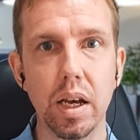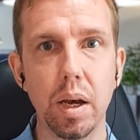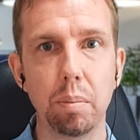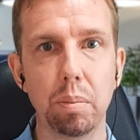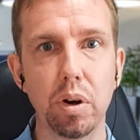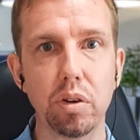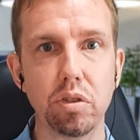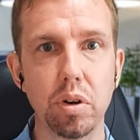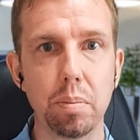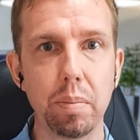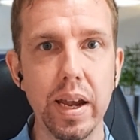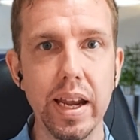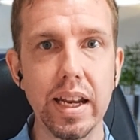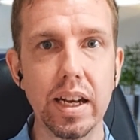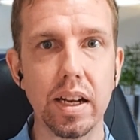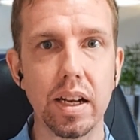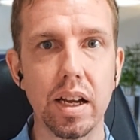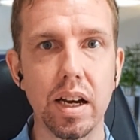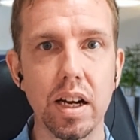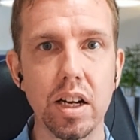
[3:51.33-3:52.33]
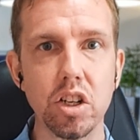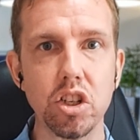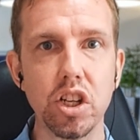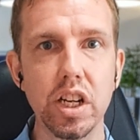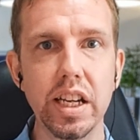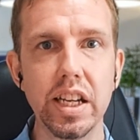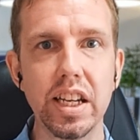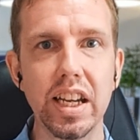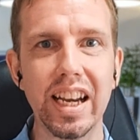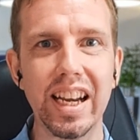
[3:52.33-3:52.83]
but remained
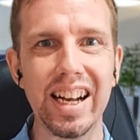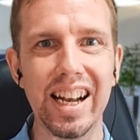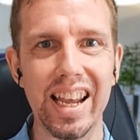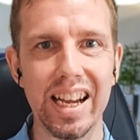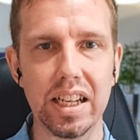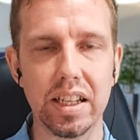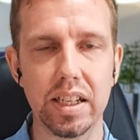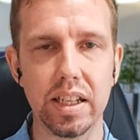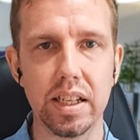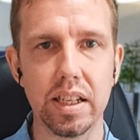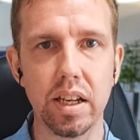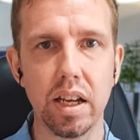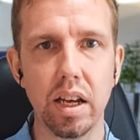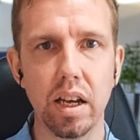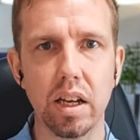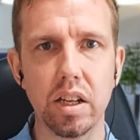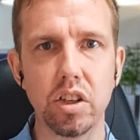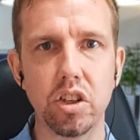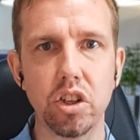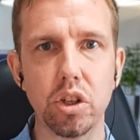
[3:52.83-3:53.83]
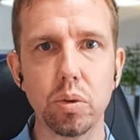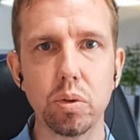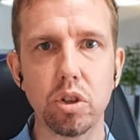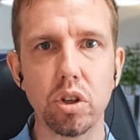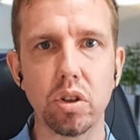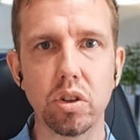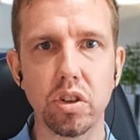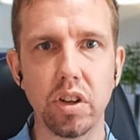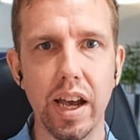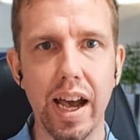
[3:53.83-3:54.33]
largely neglected until
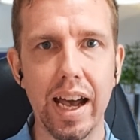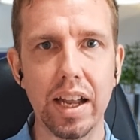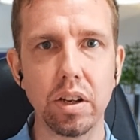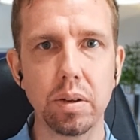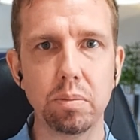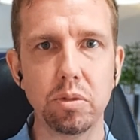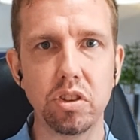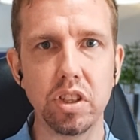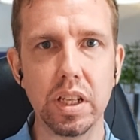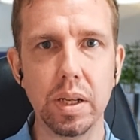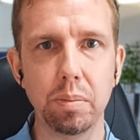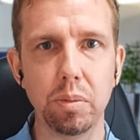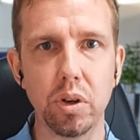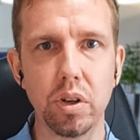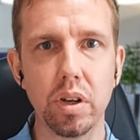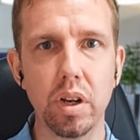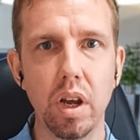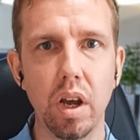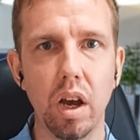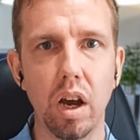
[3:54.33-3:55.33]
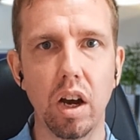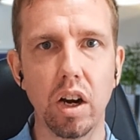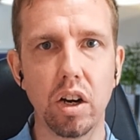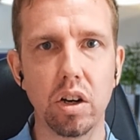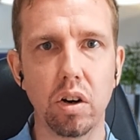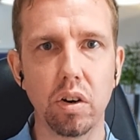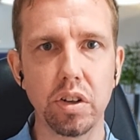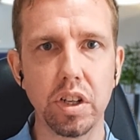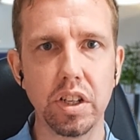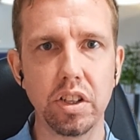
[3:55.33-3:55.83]
Dr. Adam Zeman, a
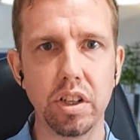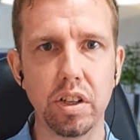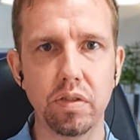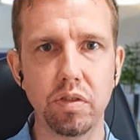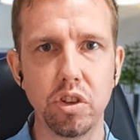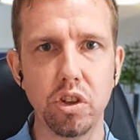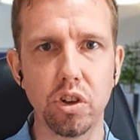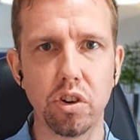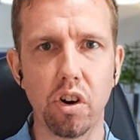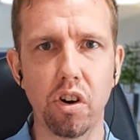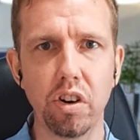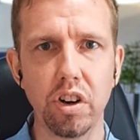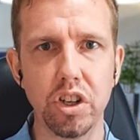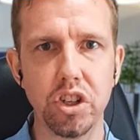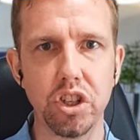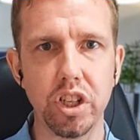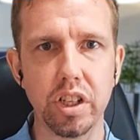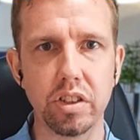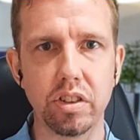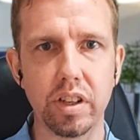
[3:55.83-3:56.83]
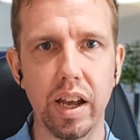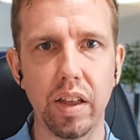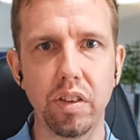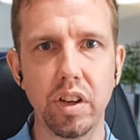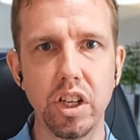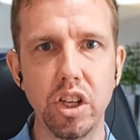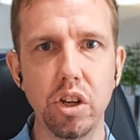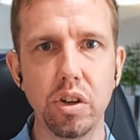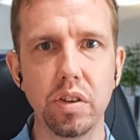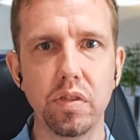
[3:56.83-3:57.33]
cognitive neurologist at the
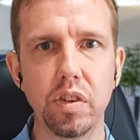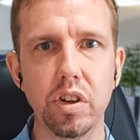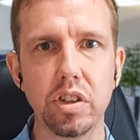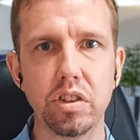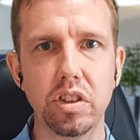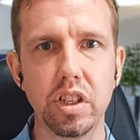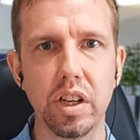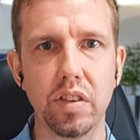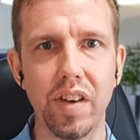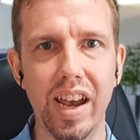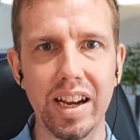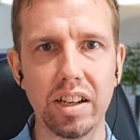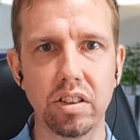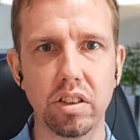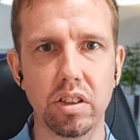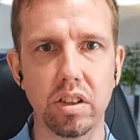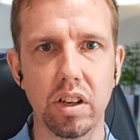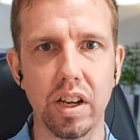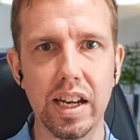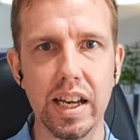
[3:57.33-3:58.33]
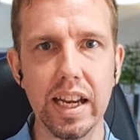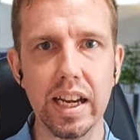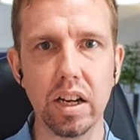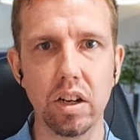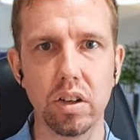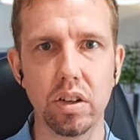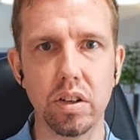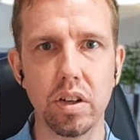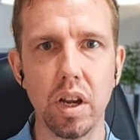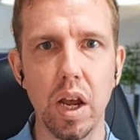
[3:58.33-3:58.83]
University of Exeter in
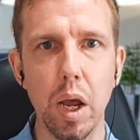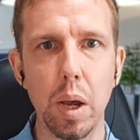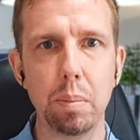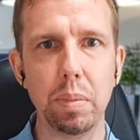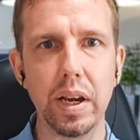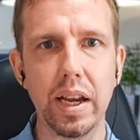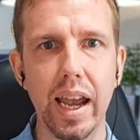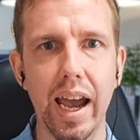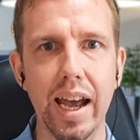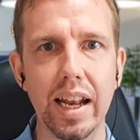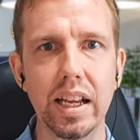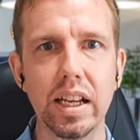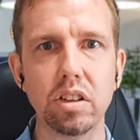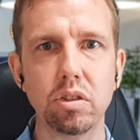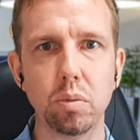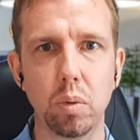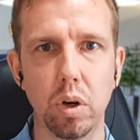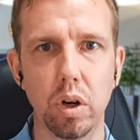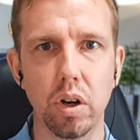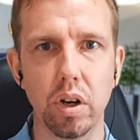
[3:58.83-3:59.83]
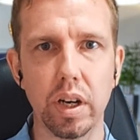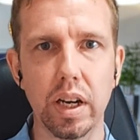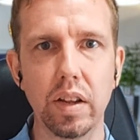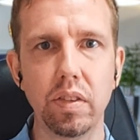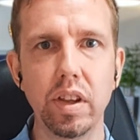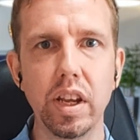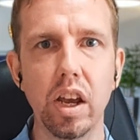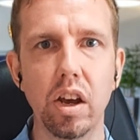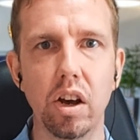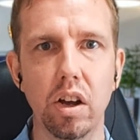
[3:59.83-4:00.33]
England, began his work in
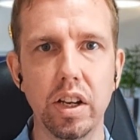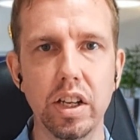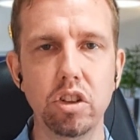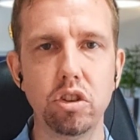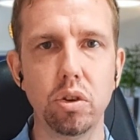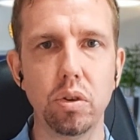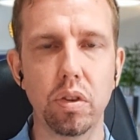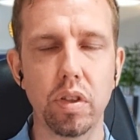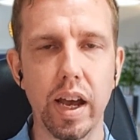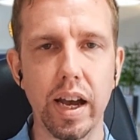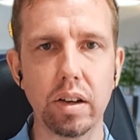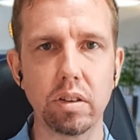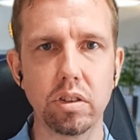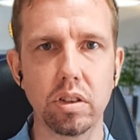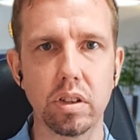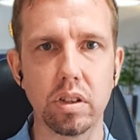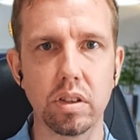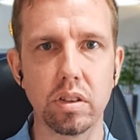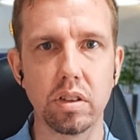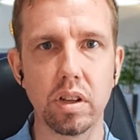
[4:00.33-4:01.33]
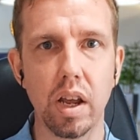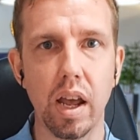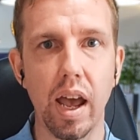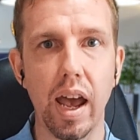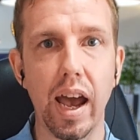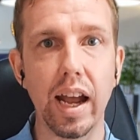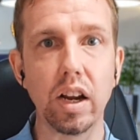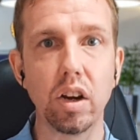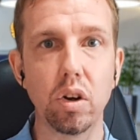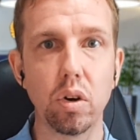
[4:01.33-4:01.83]
the early 2000s
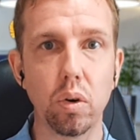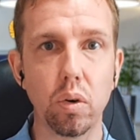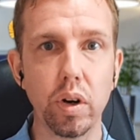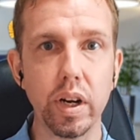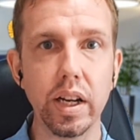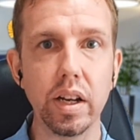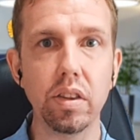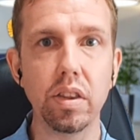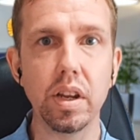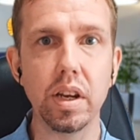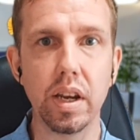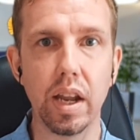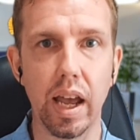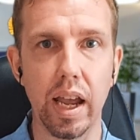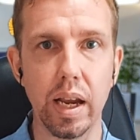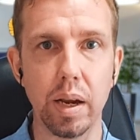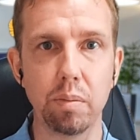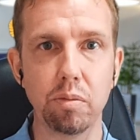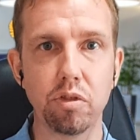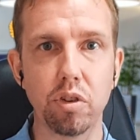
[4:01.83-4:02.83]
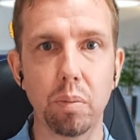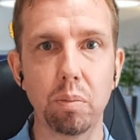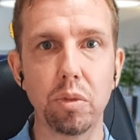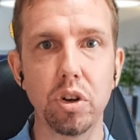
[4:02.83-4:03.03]
and coined the name from the